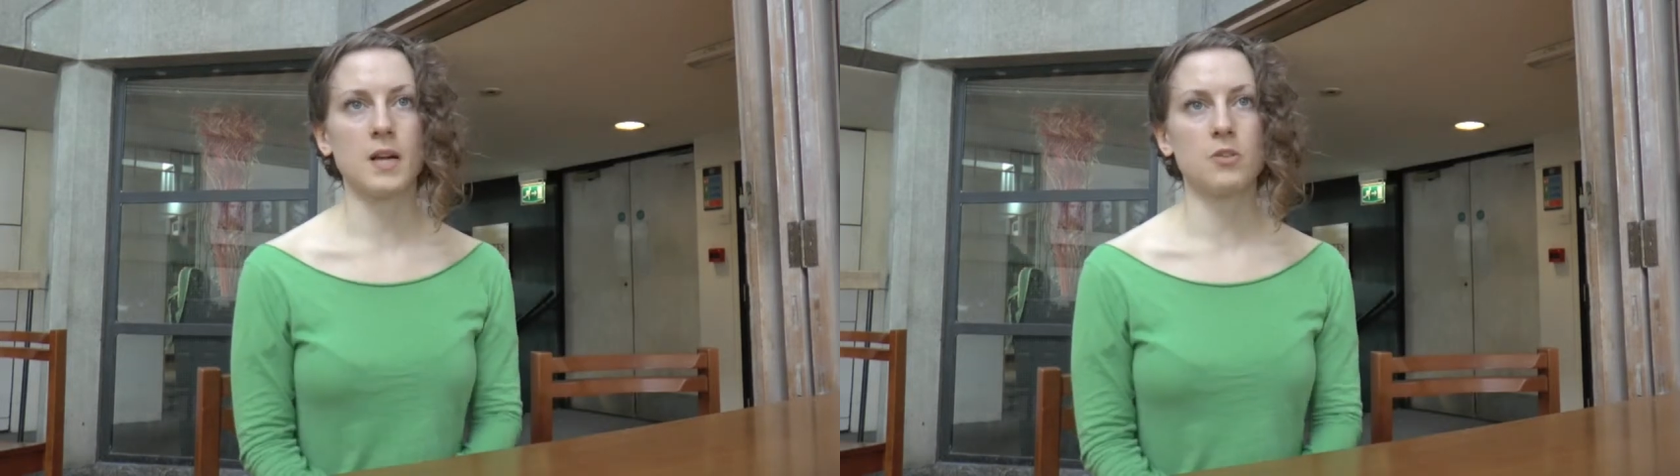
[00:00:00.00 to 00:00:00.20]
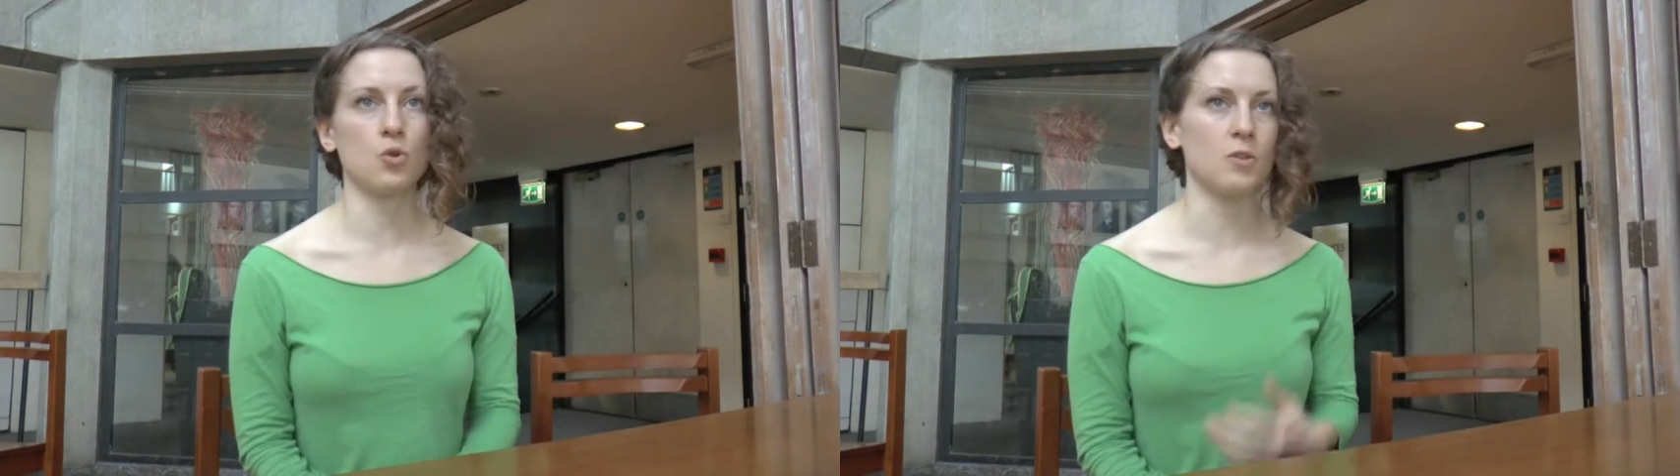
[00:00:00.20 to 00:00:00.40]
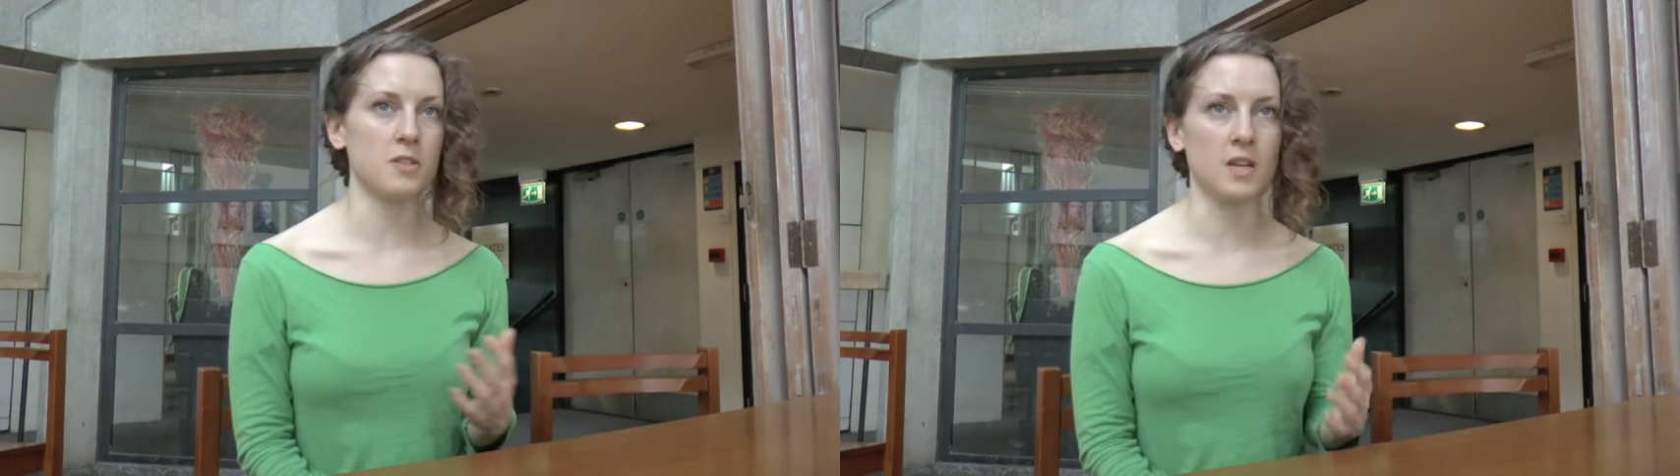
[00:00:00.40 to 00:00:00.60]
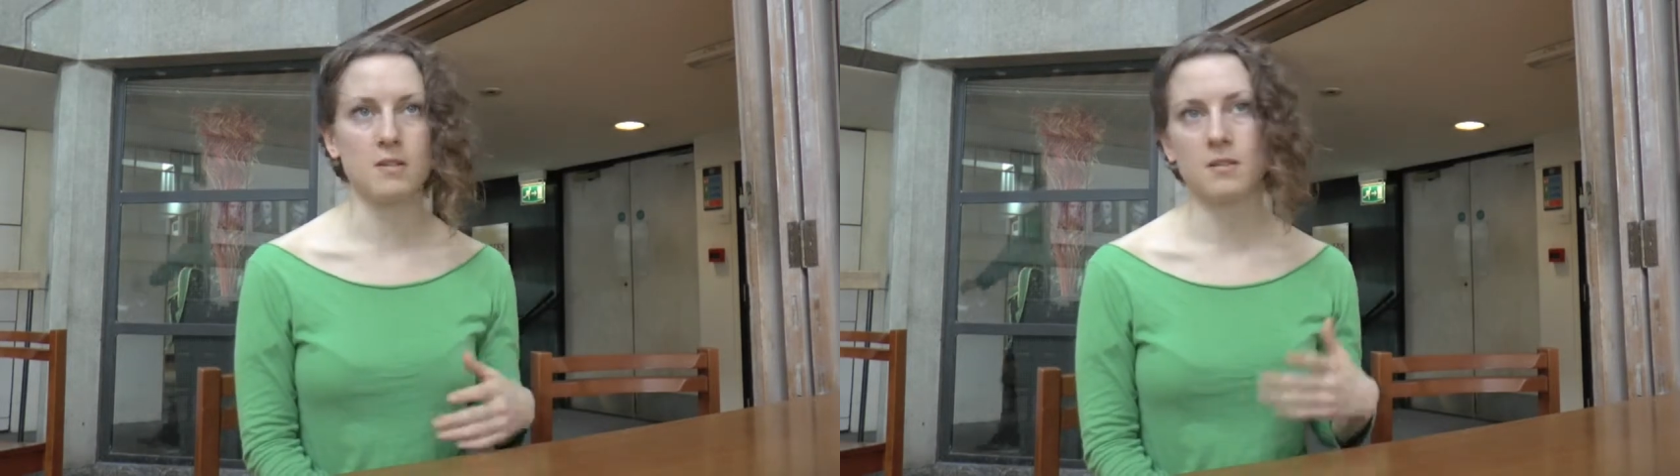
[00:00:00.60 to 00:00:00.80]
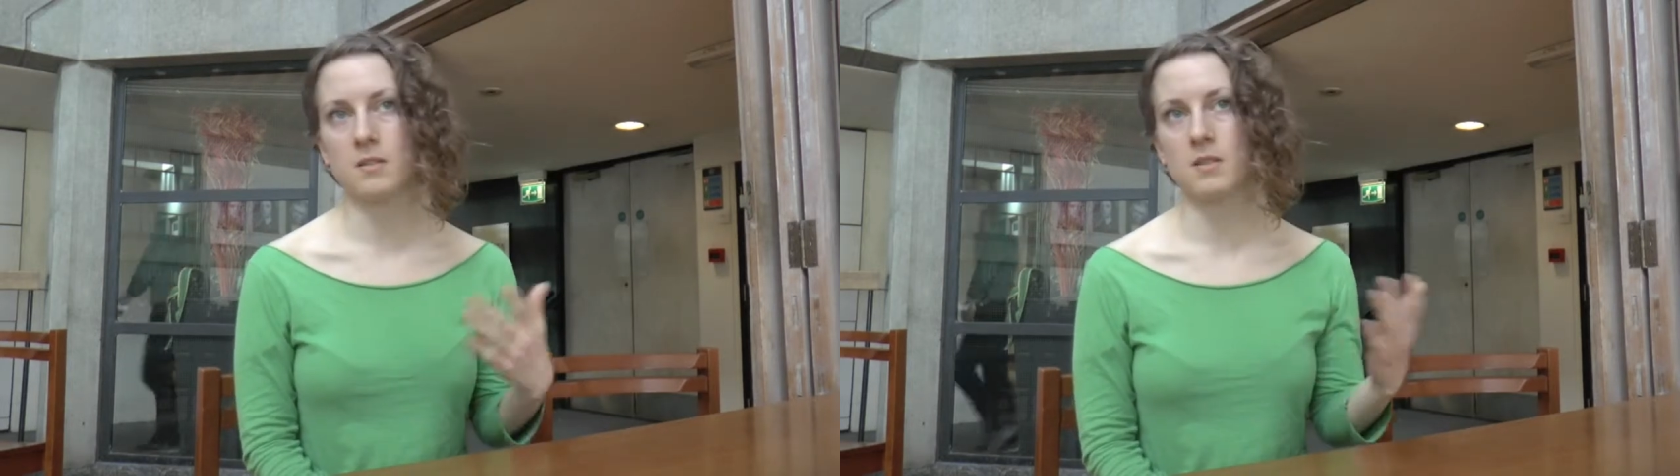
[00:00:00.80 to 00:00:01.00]
short
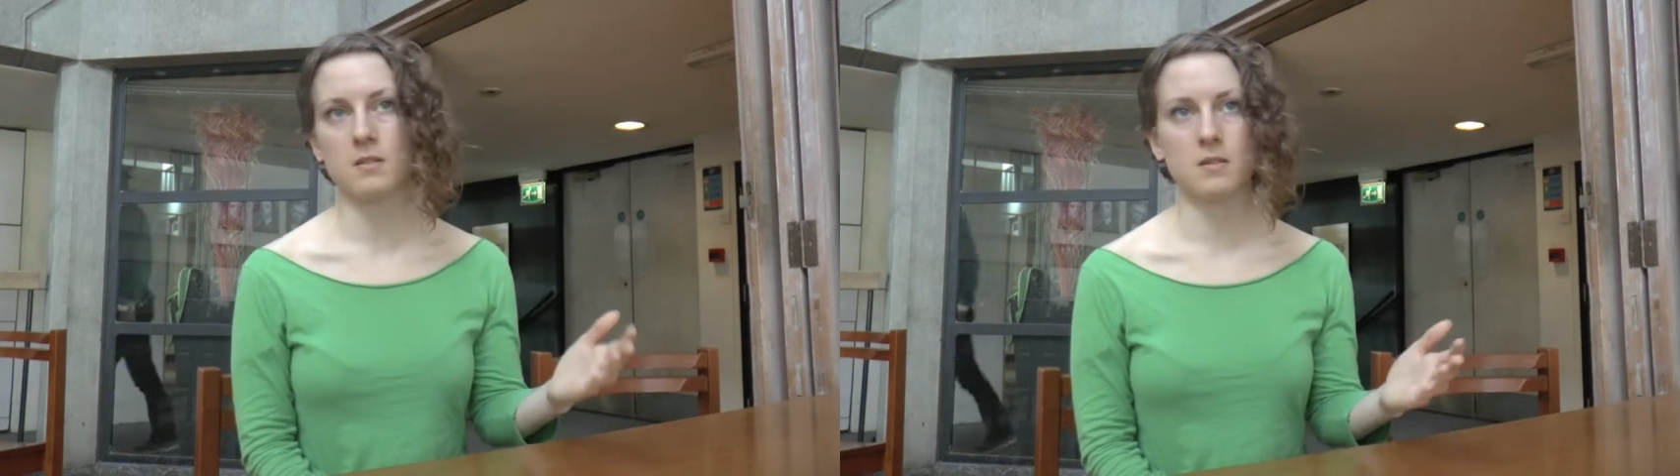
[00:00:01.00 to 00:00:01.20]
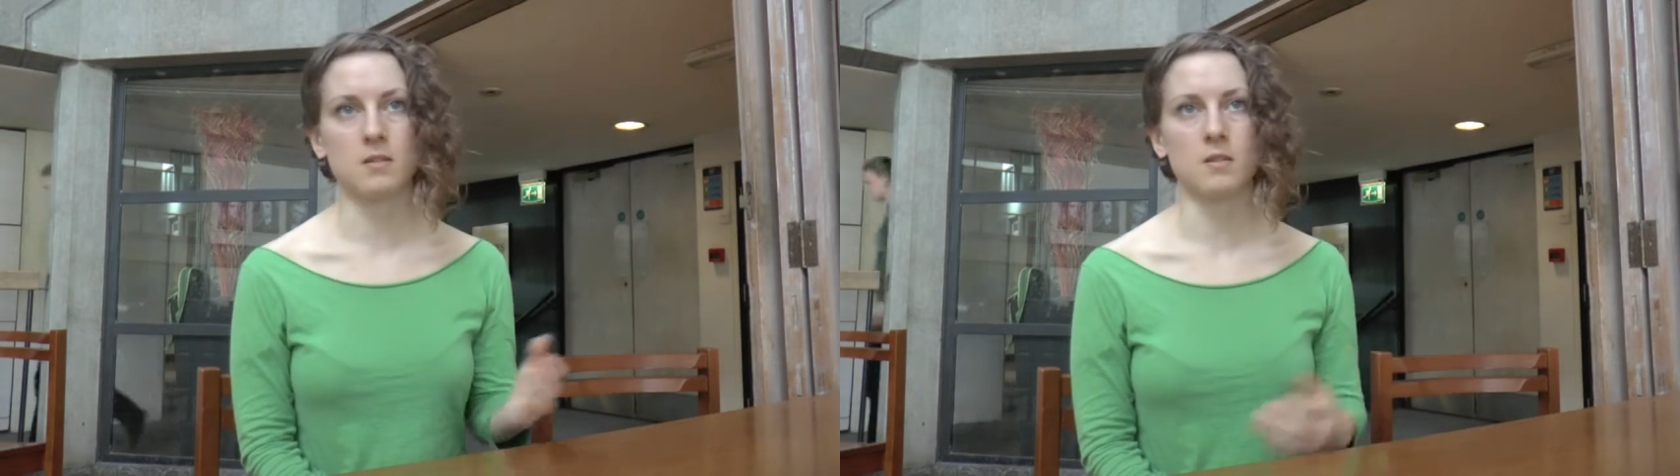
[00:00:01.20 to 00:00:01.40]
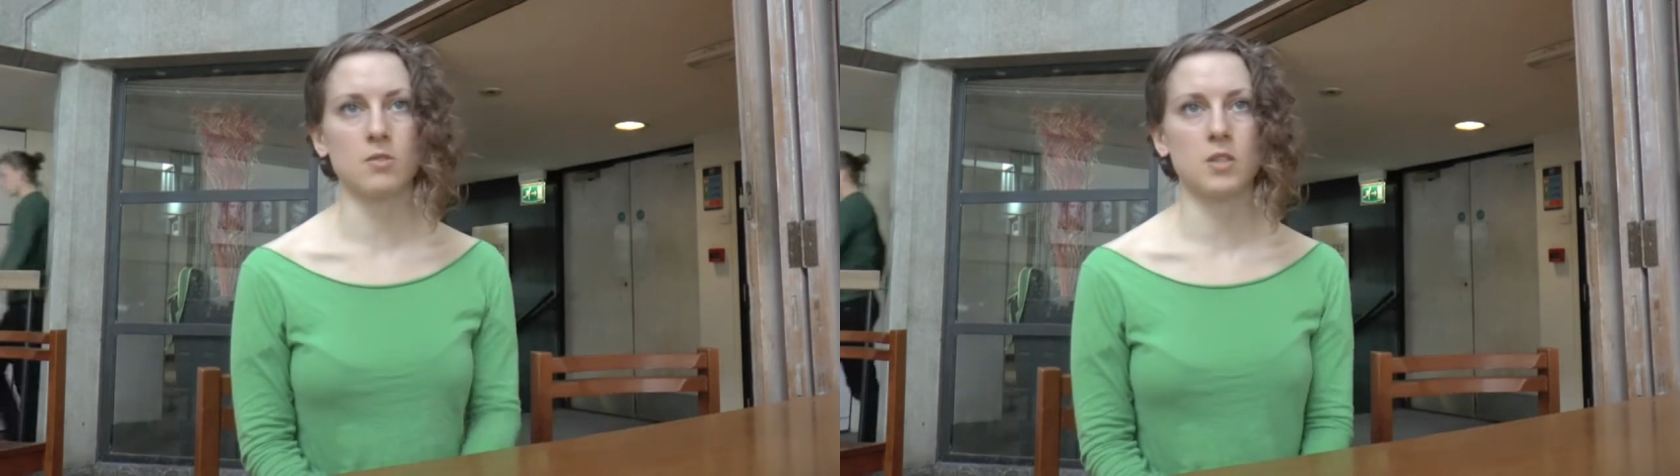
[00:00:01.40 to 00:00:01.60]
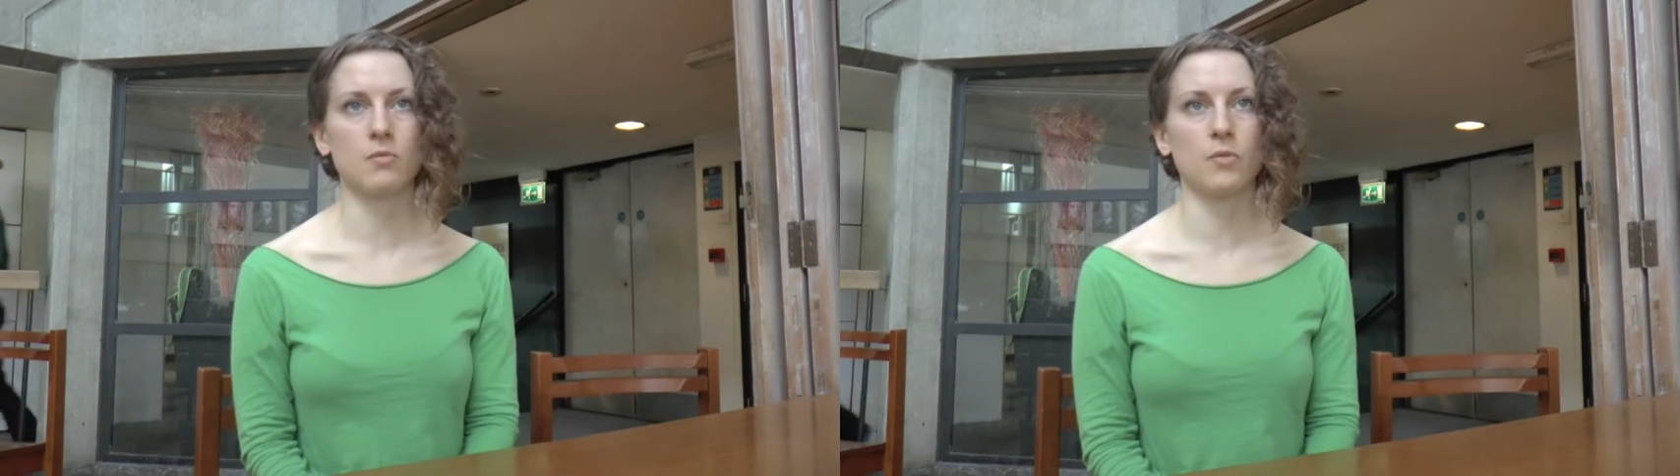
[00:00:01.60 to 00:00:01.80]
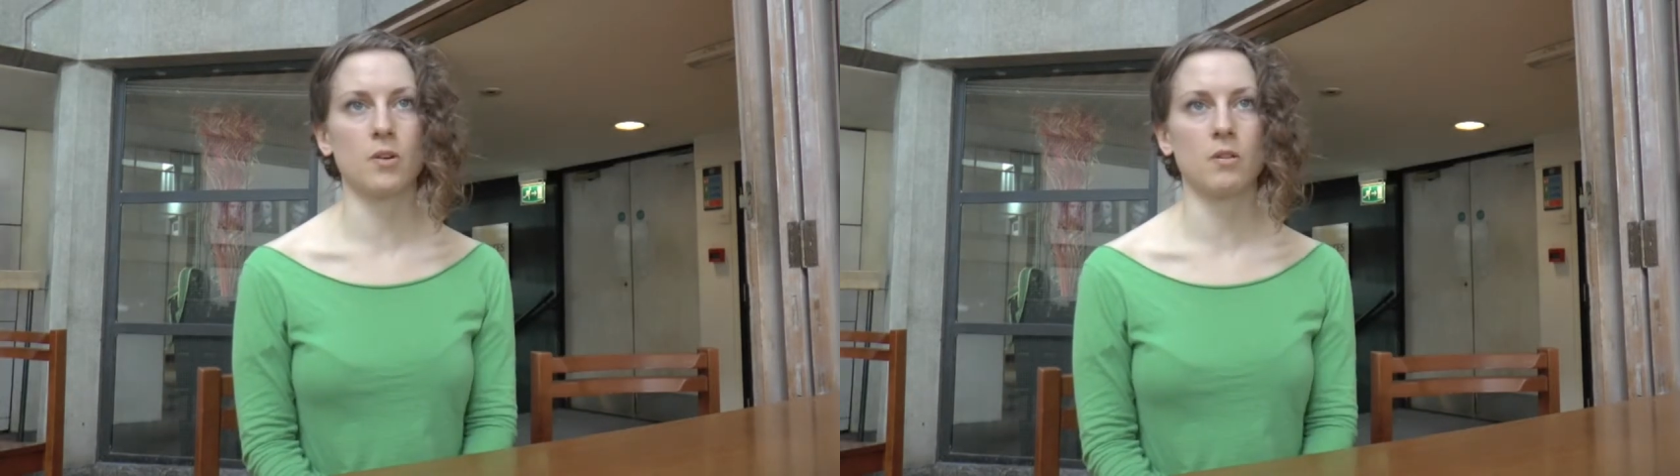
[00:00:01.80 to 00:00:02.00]
sentences and so on and so
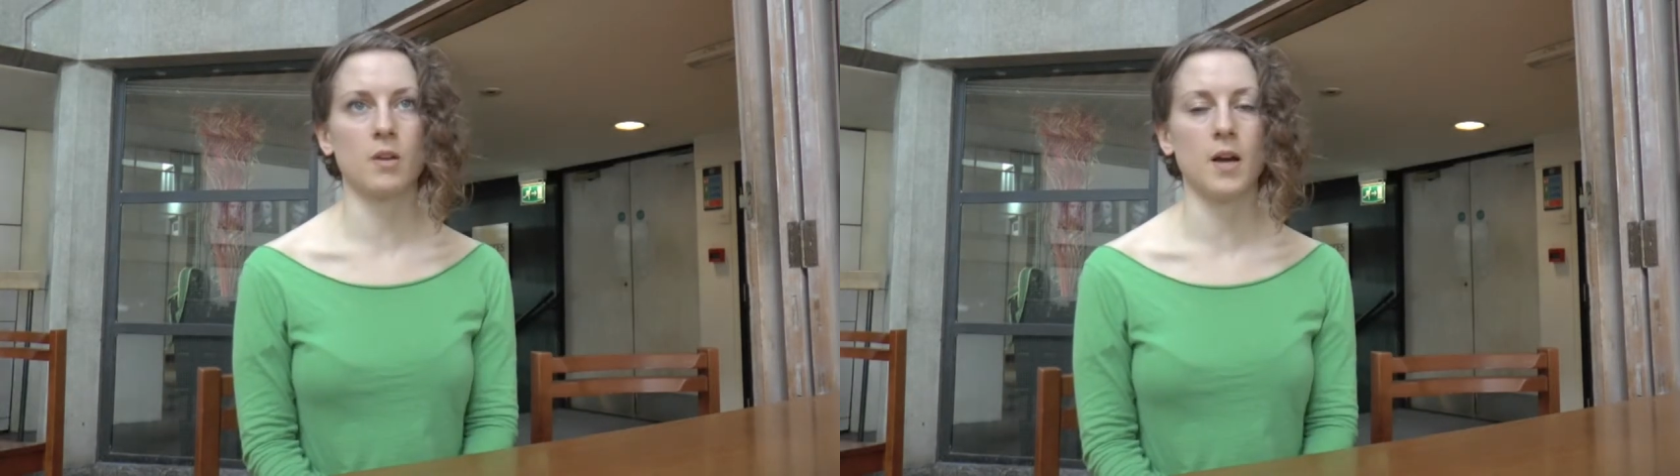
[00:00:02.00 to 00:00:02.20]
forth,